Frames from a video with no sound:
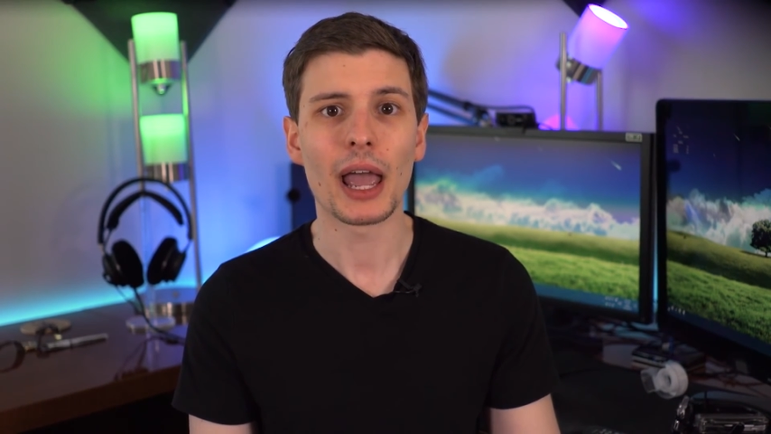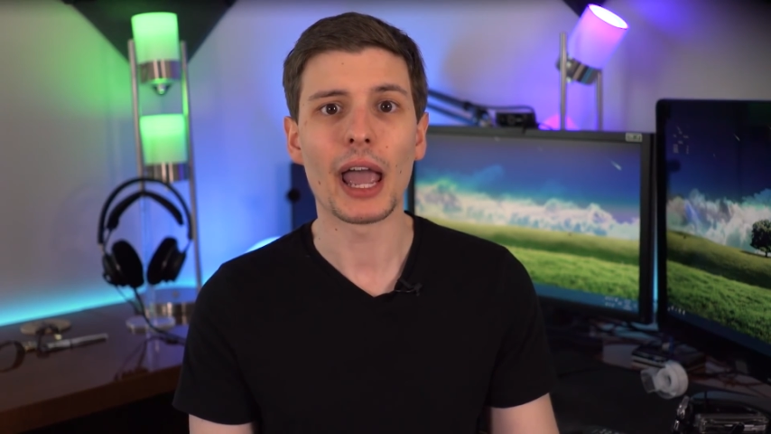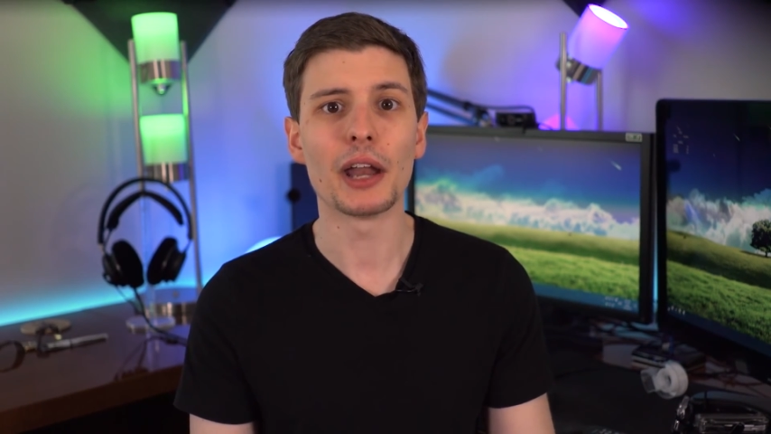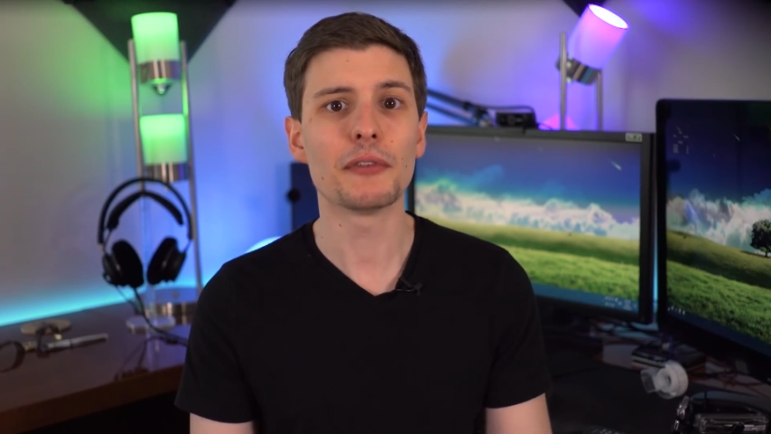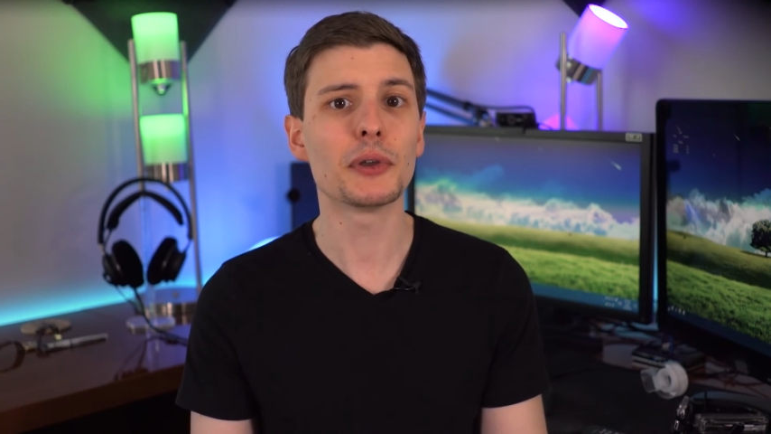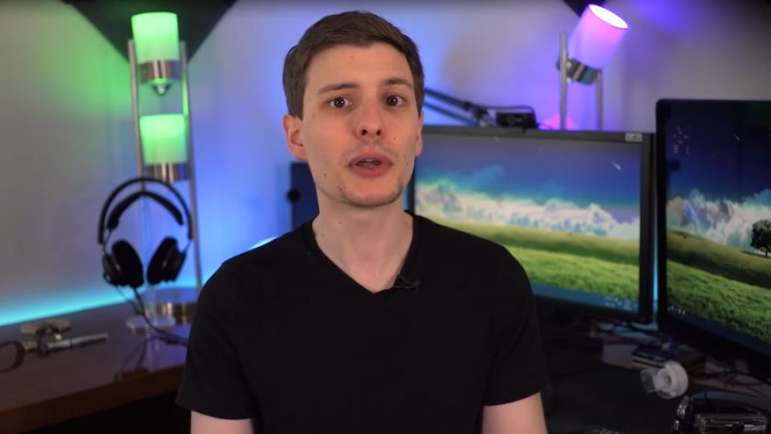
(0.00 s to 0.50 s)

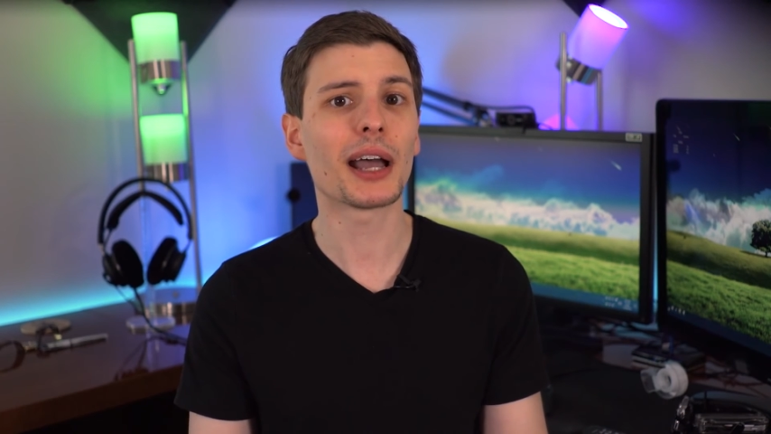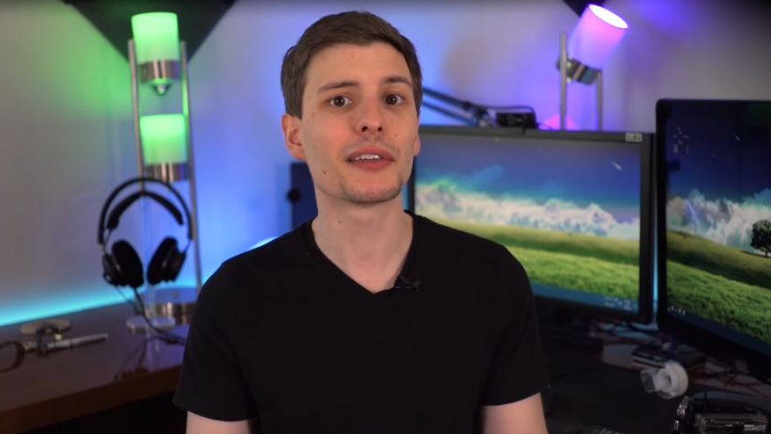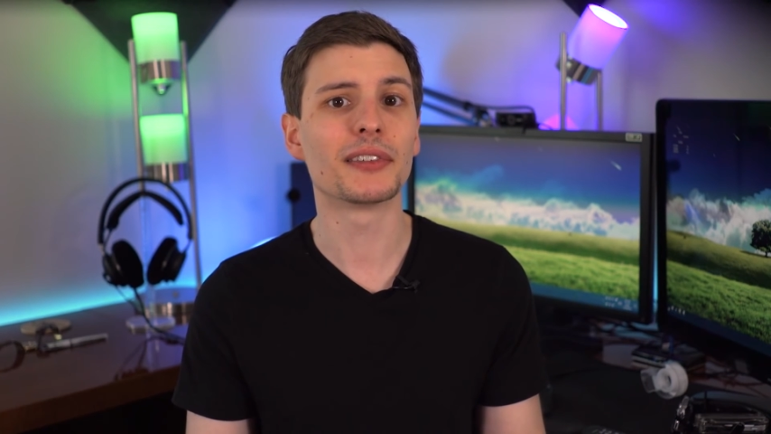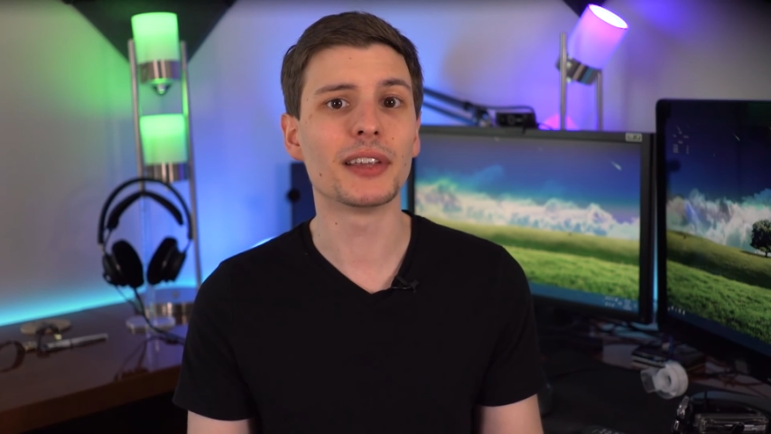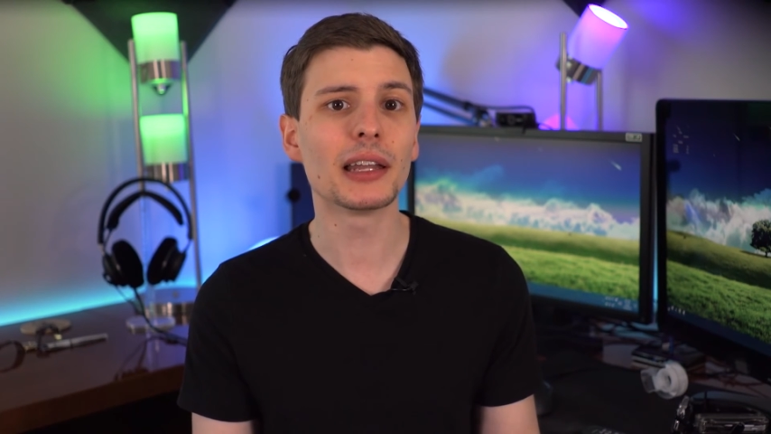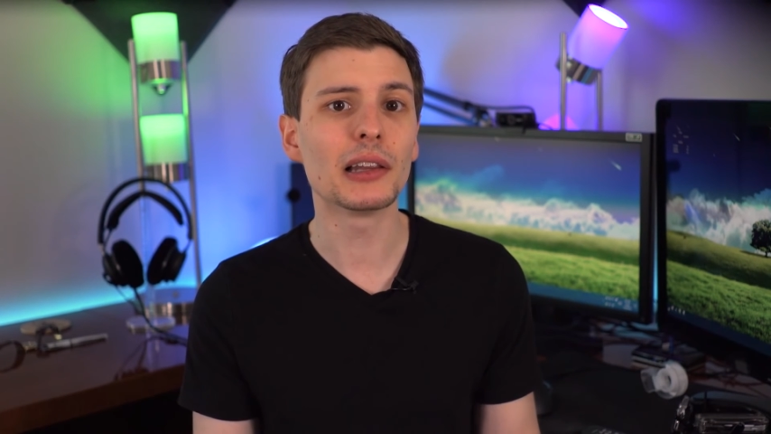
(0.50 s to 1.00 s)
And if you
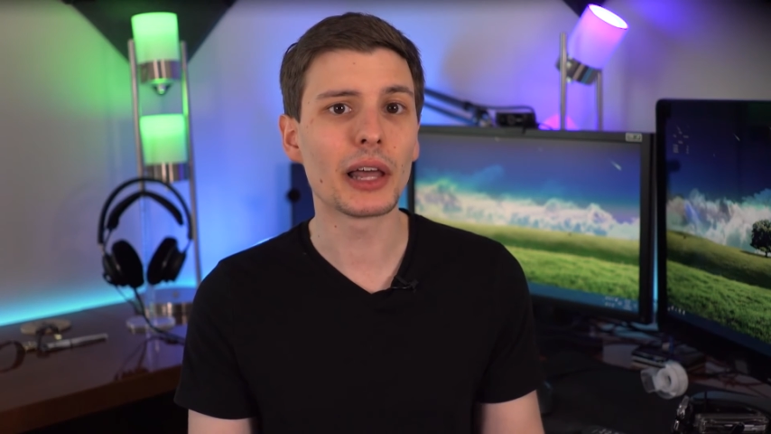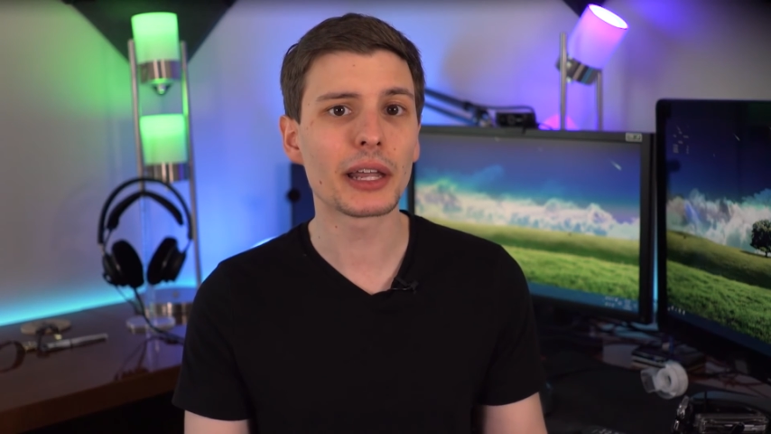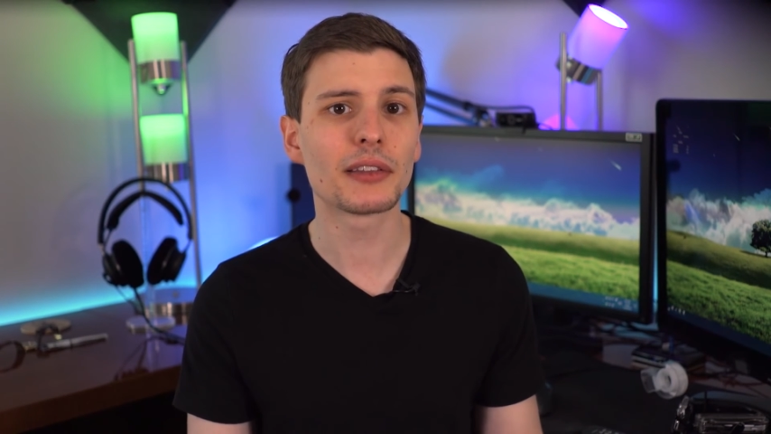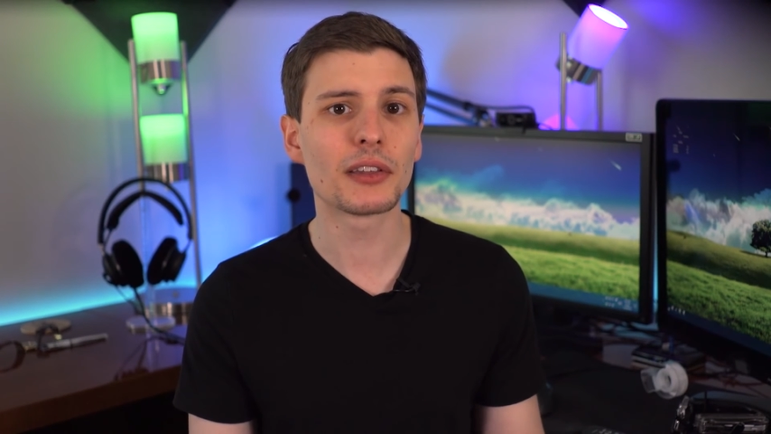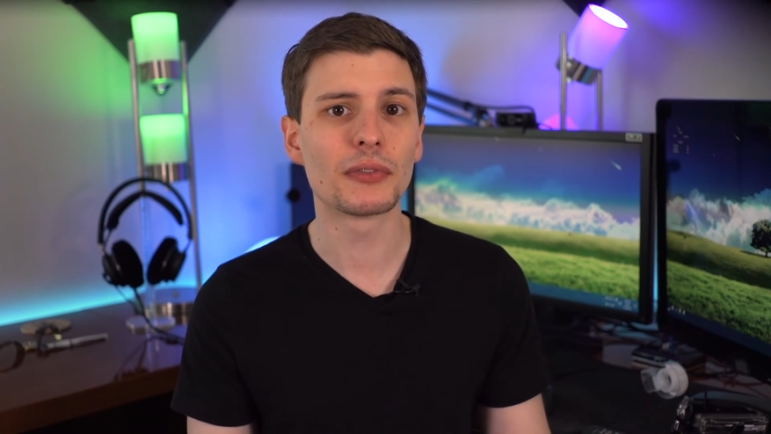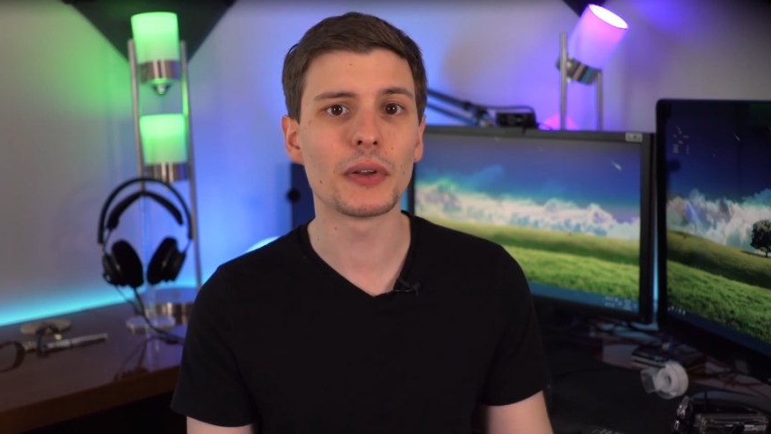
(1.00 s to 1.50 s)
guys did
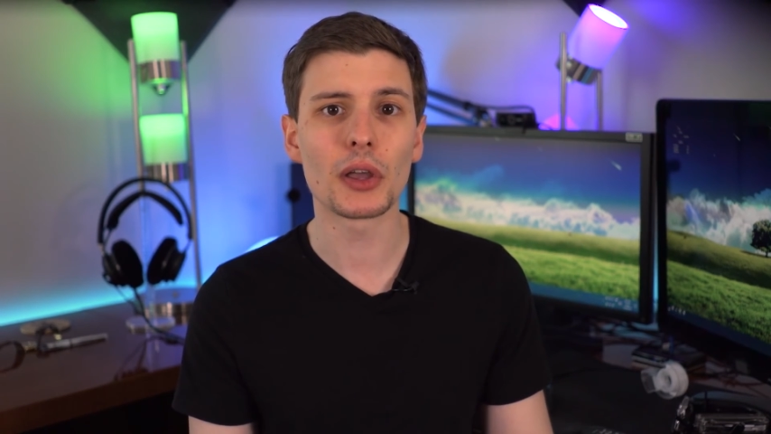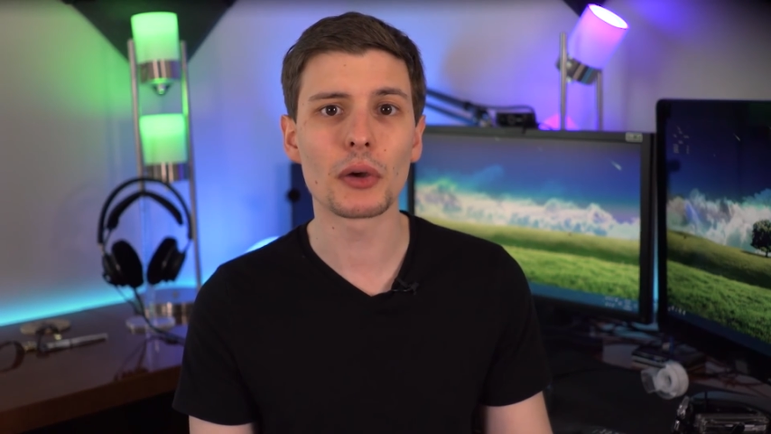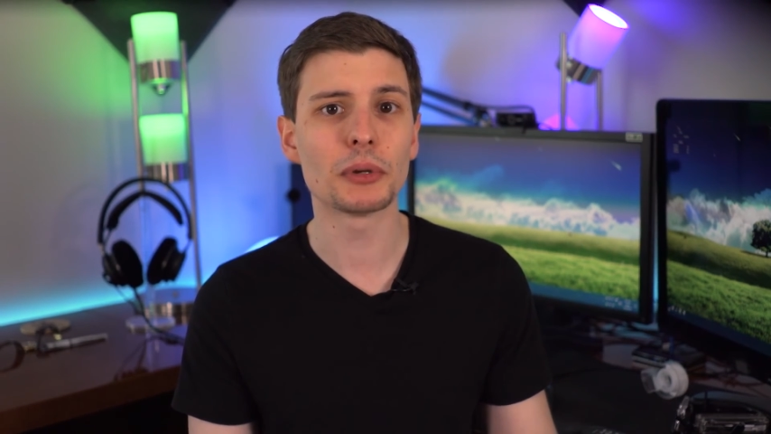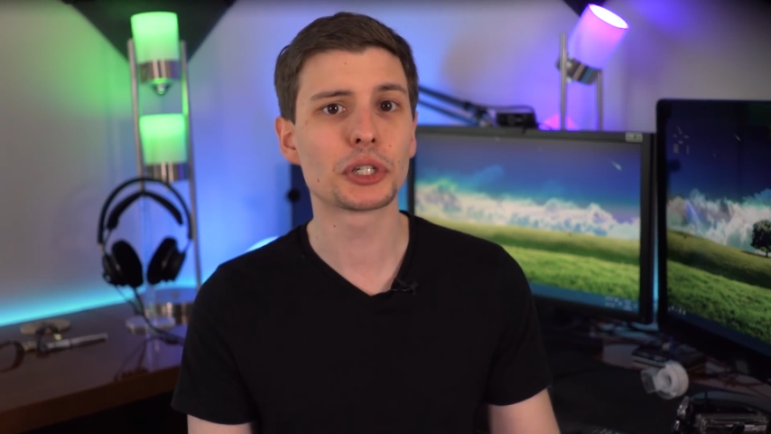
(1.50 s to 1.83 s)
like this video,